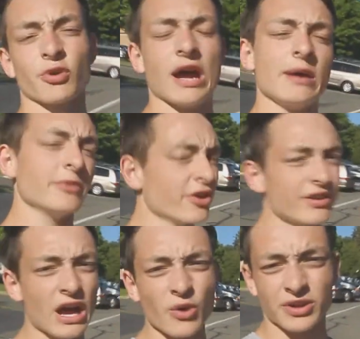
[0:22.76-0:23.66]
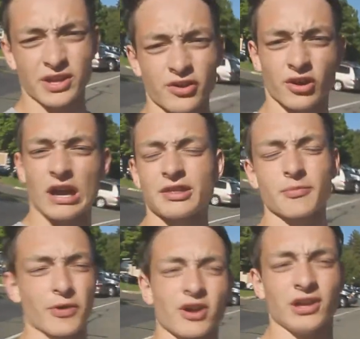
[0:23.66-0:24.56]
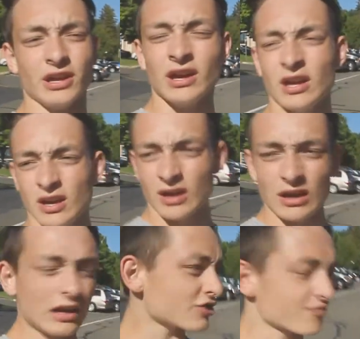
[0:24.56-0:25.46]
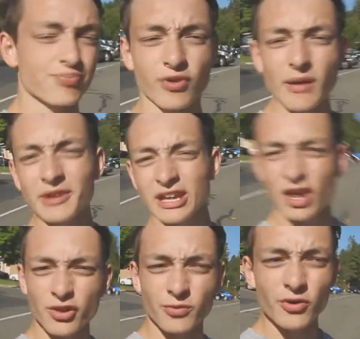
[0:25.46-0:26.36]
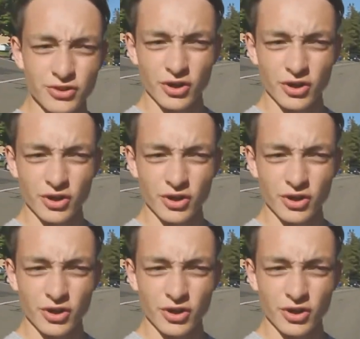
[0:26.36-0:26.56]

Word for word: and we are now here at the party. Should probably get out of the road